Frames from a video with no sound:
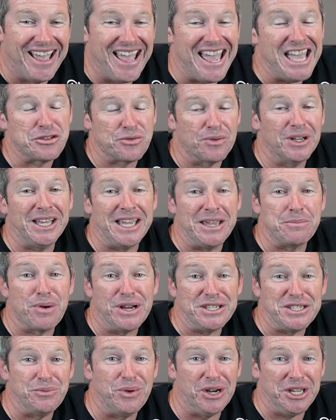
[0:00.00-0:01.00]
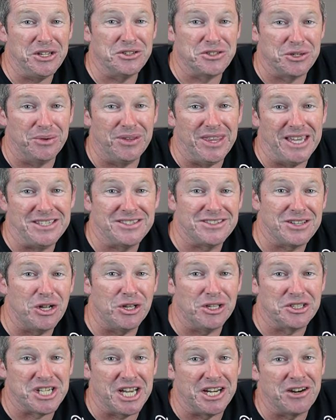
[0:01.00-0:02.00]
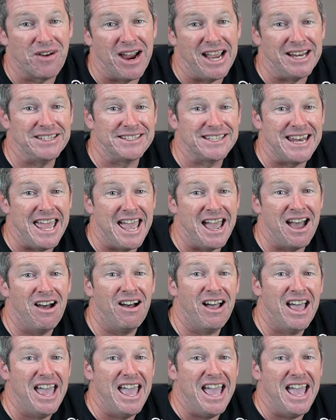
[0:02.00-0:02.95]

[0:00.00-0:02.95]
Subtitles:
It's really impressive what you can do with these solar generators now